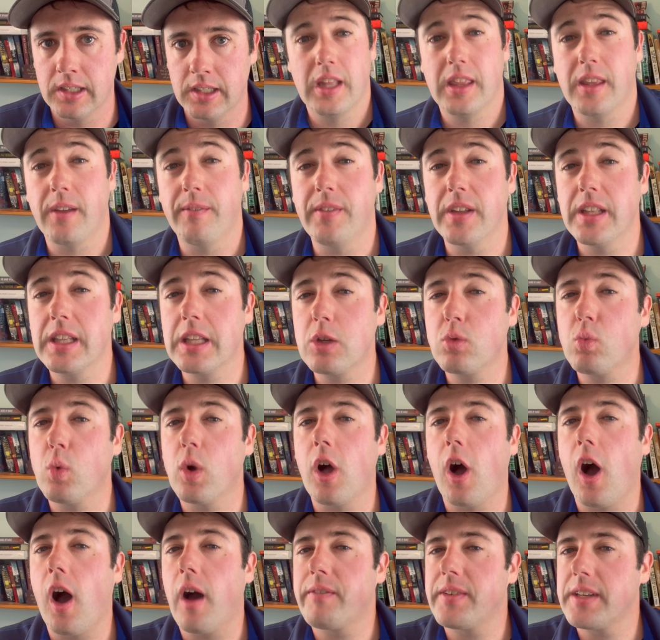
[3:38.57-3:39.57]
The villain will
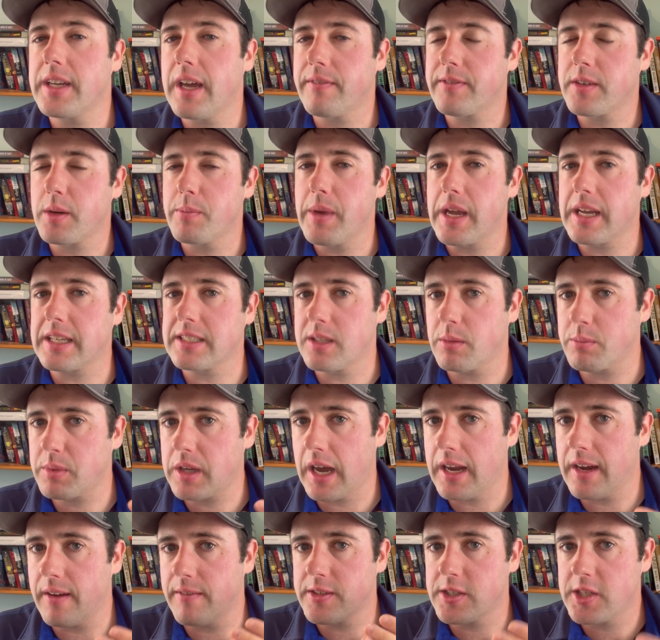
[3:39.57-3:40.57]
often have to make some
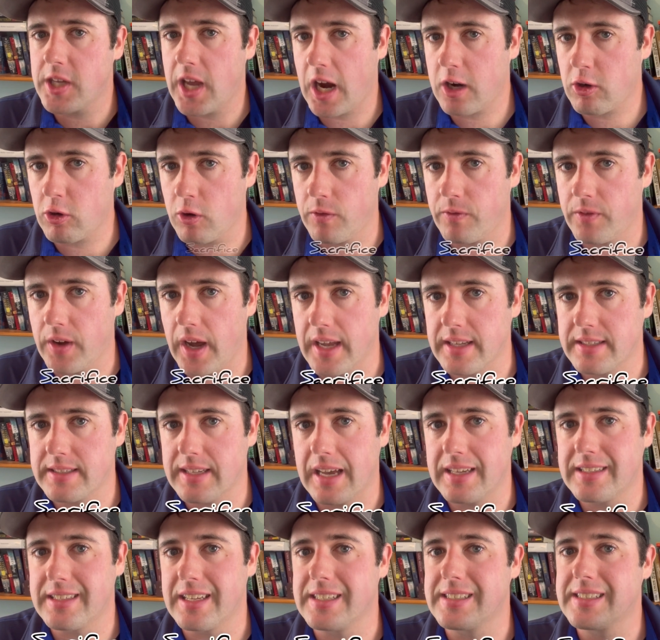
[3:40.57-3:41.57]
kind of sacrifice
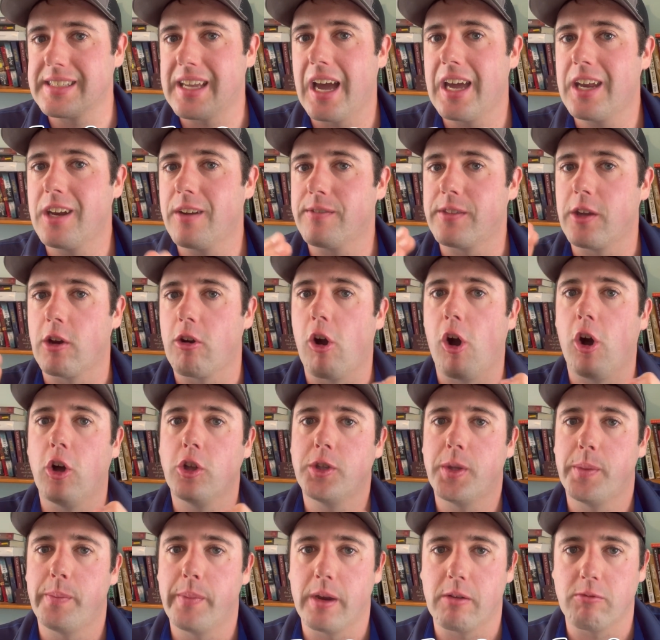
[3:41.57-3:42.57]
as a sign of their
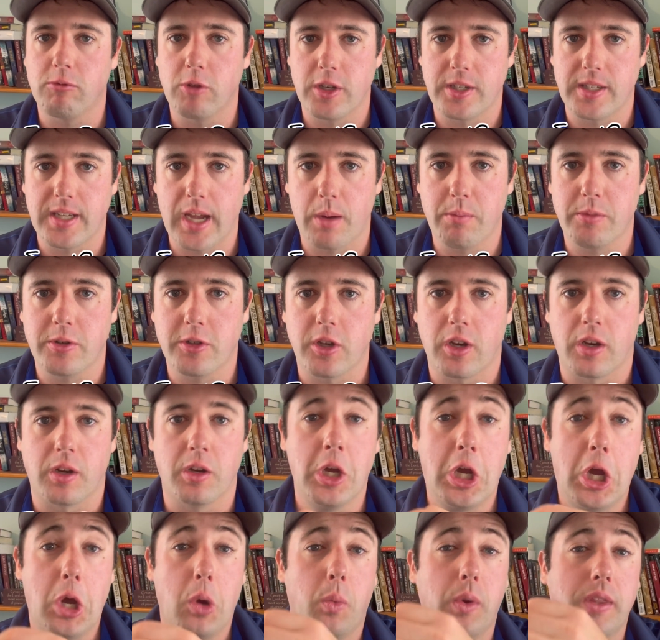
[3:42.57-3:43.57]
ultimate redemption,
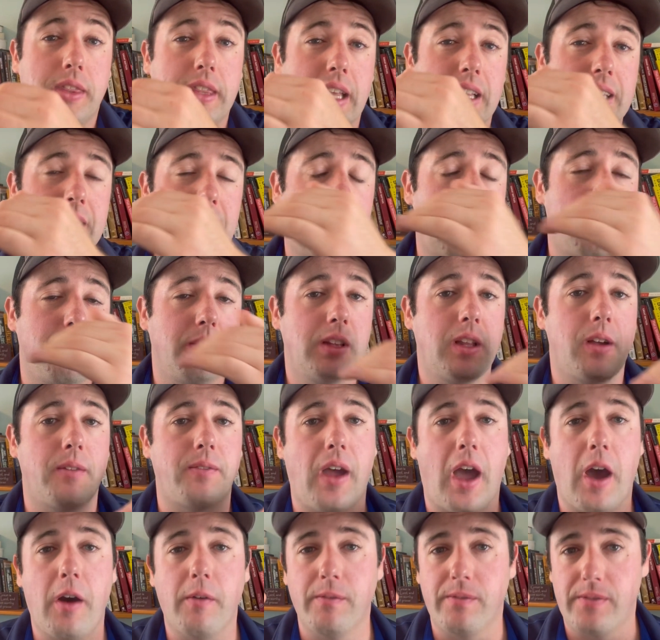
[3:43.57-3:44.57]
with the level of
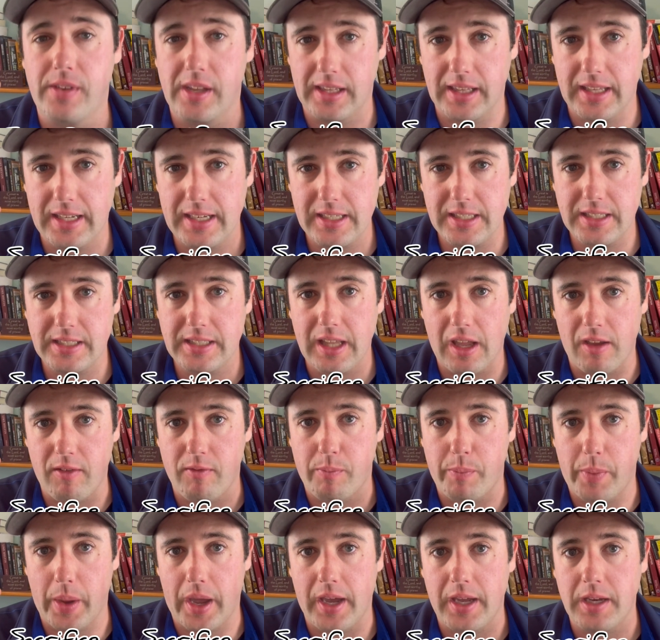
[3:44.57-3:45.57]
how villainous they've
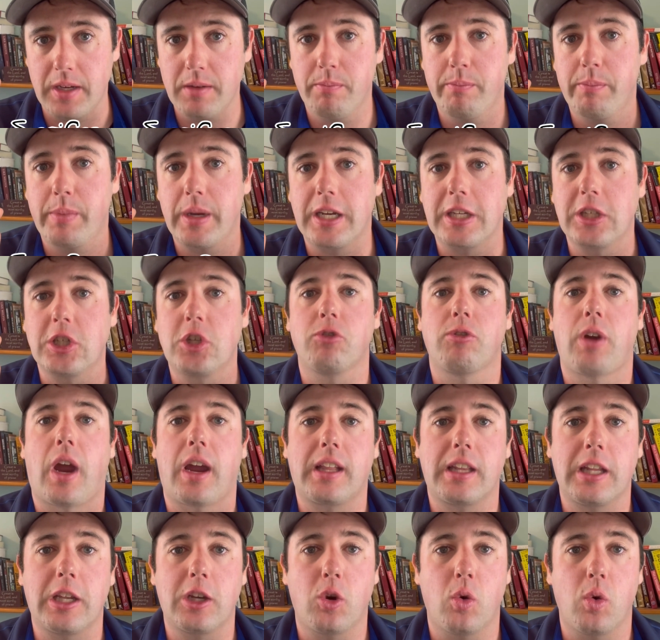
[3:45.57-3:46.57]
been being
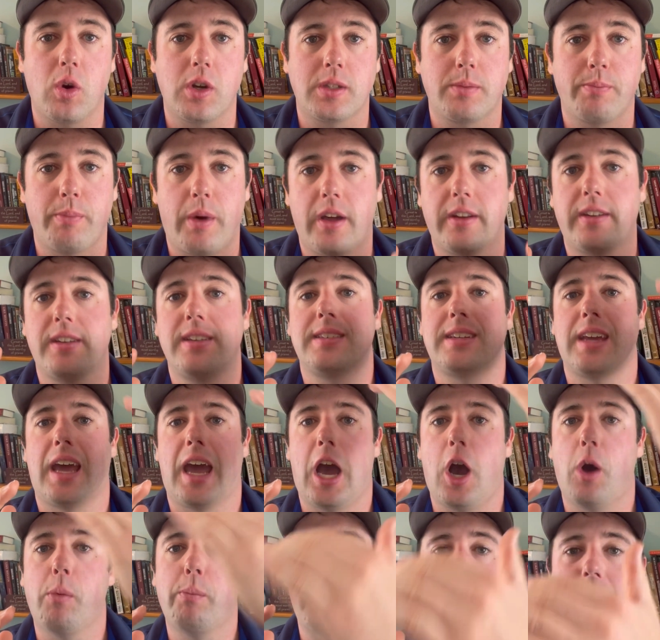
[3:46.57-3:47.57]
directly correspondent to
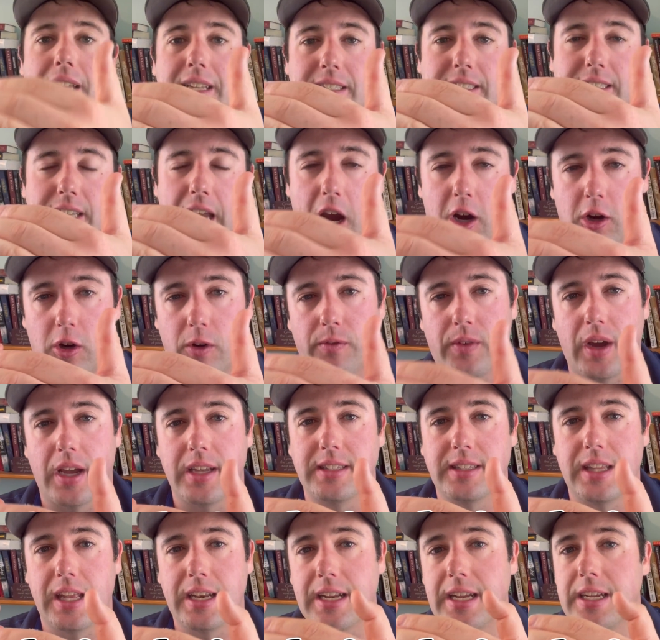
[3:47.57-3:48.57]
how big a sacrifice
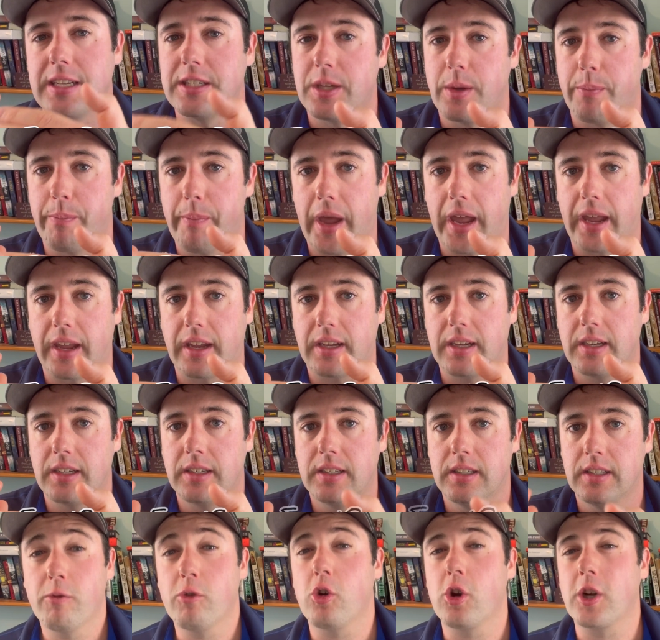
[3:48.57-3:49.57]
they need to make.
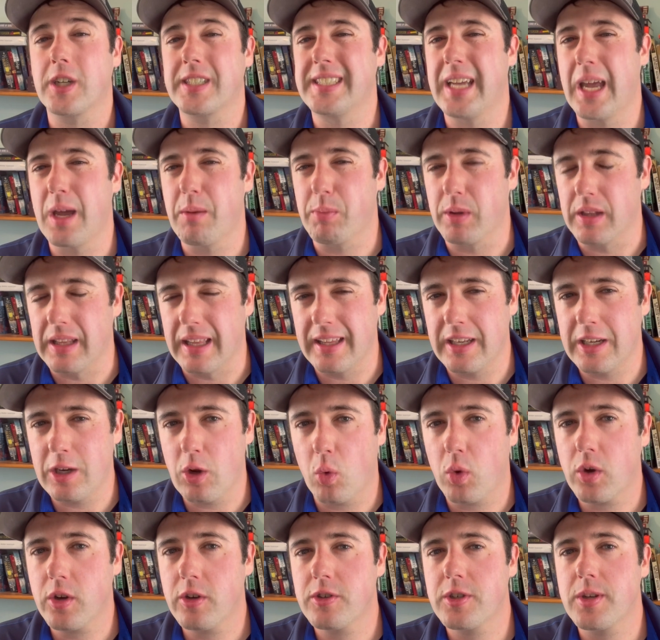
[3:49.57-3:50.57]
For example, in
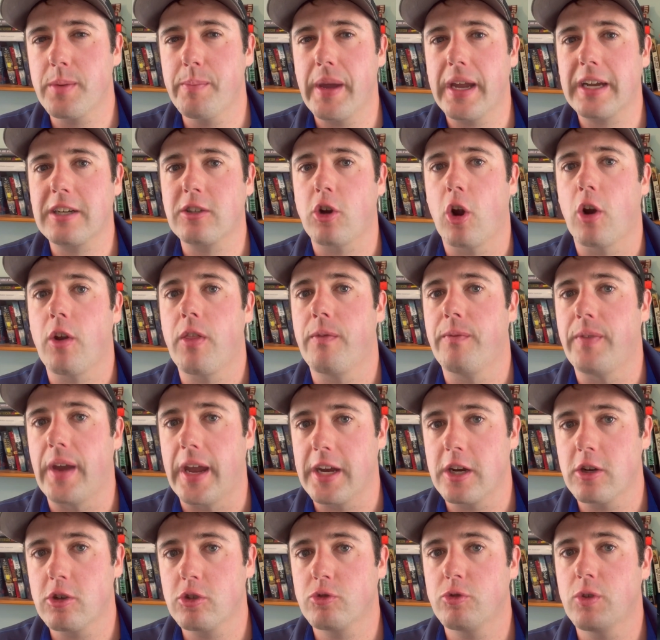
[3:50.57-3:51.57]
order to make Darth
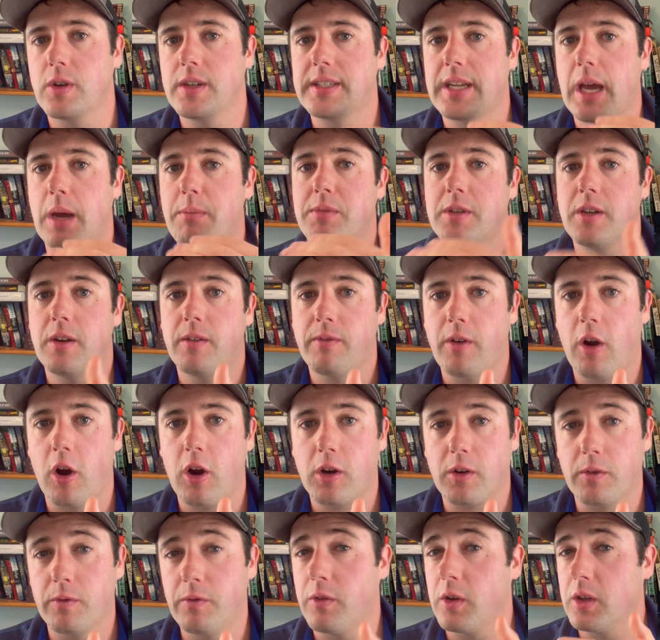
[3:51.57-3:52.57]
Vader's redemptive
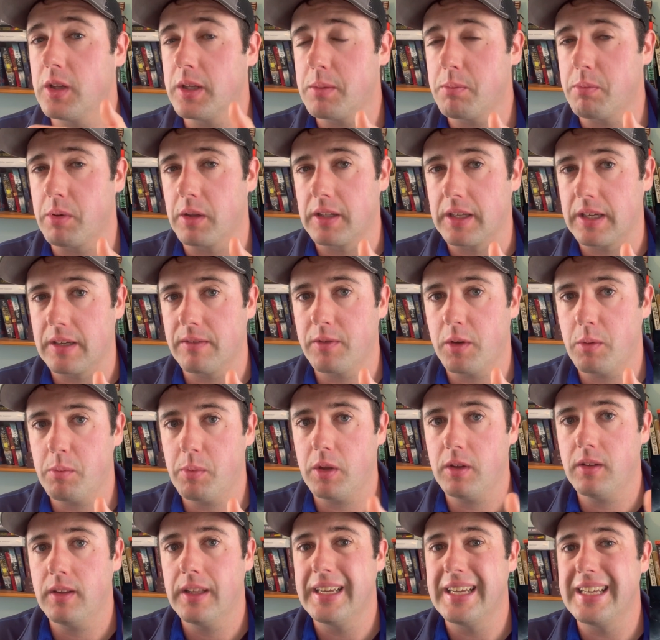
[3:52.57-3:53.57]
arc fully
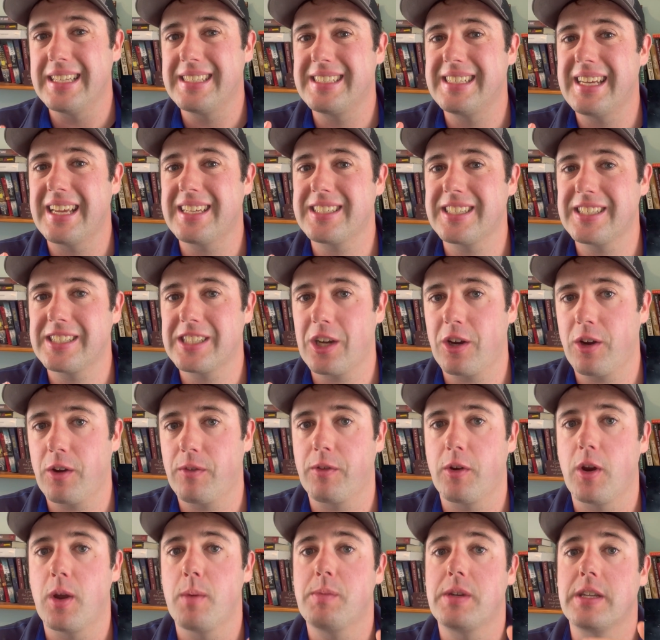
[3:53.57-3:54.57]
believable, it's necessary
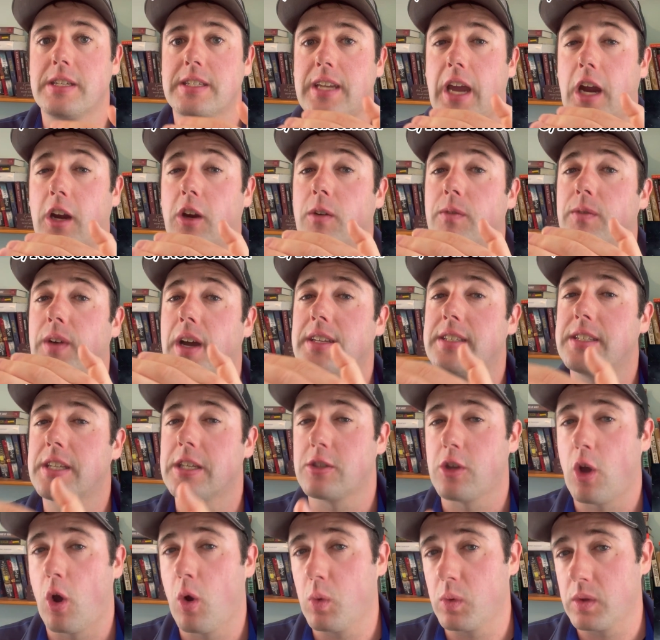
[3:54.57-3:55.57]
for him to sacrifice
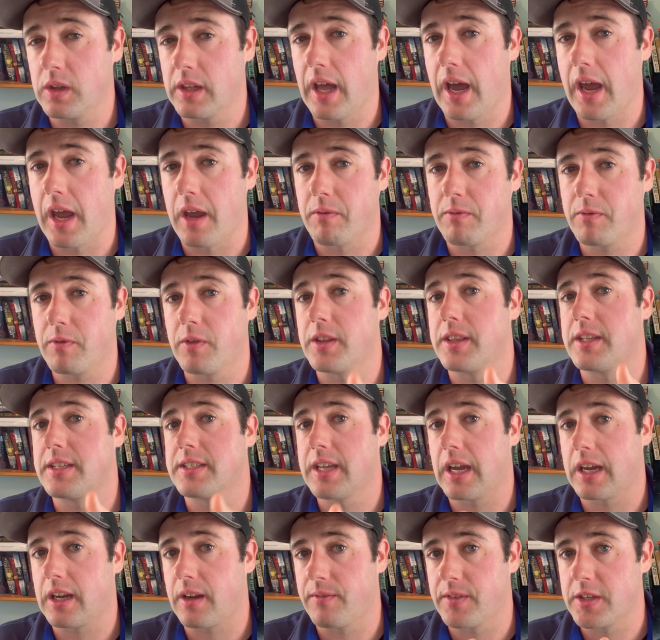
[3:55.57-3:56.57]
his own life for the
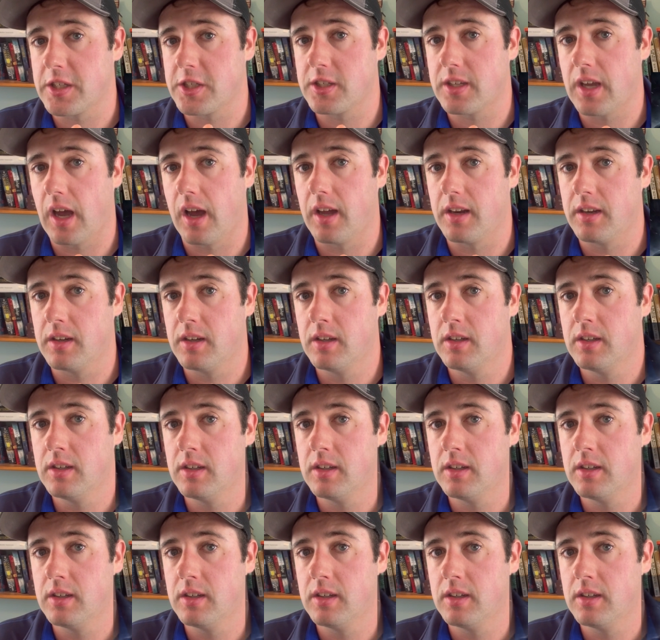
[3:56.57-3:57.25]
sake of his son.